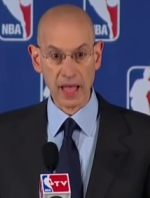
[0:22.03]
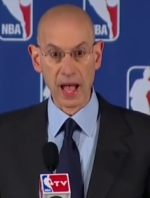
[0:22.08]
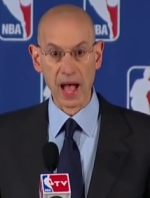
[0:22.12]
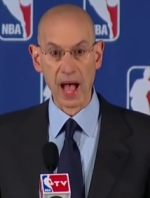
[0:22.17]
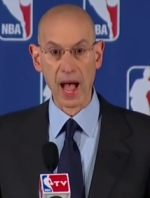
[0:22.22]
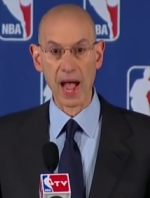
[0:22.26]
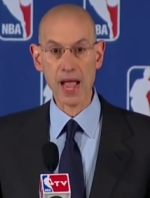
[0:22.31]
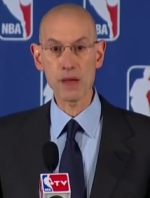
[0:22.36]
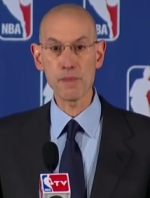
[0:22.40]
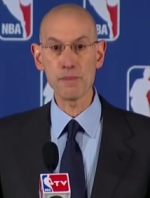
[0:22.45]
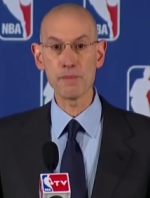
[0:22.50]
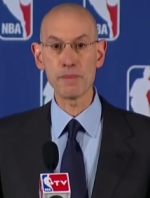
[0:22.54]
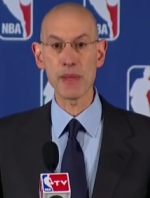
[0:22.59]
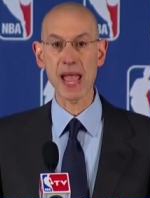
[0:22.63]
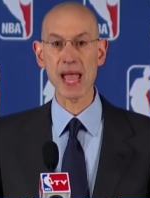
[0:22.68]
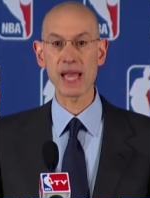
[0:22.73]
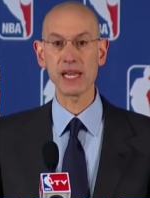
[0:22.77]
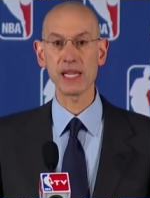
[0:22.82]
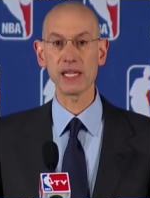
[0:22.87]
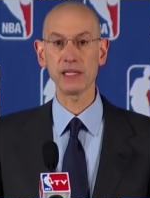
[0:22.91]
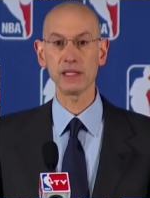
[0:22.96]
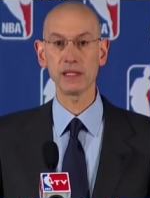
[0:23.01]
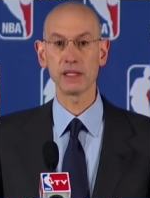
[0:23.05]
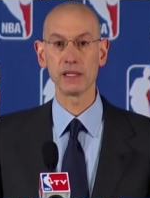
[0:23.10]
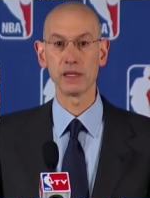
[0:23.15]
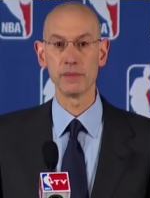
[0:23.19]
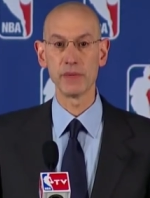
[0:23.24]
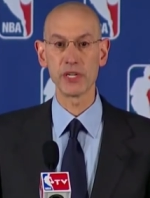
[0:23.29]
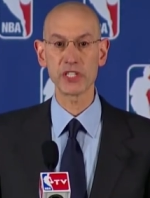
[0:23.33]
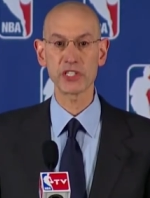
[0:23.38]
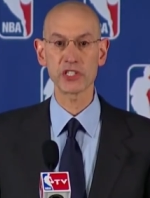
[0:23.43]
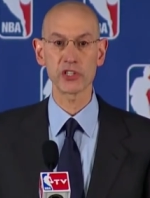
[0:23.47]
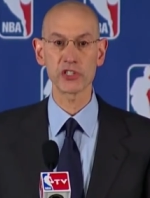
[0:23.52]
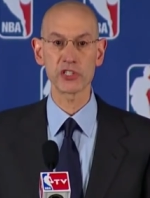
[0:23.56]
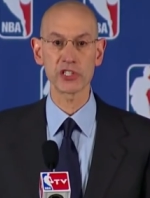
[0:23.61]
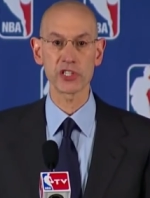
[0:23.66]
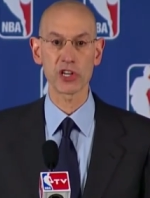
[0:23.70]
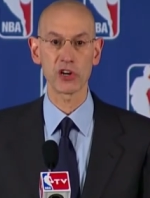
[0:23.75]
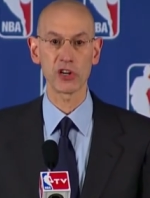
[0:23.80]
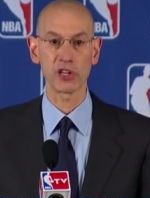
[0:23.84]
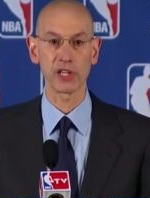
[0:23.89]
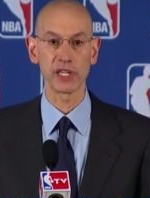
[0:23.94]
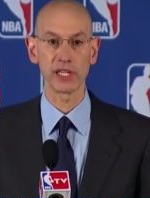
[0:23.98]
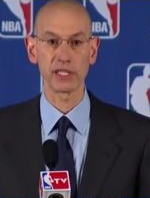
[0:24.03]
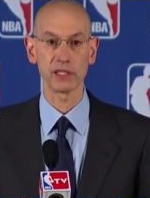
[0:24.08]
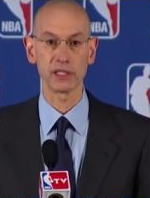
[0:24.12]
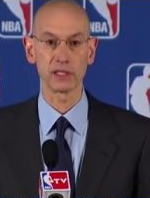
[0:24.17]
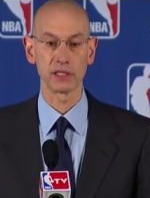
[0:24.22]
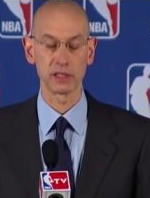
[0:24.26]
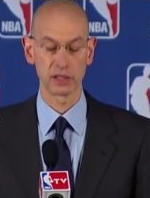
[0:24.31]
I am banning Mr. Sterling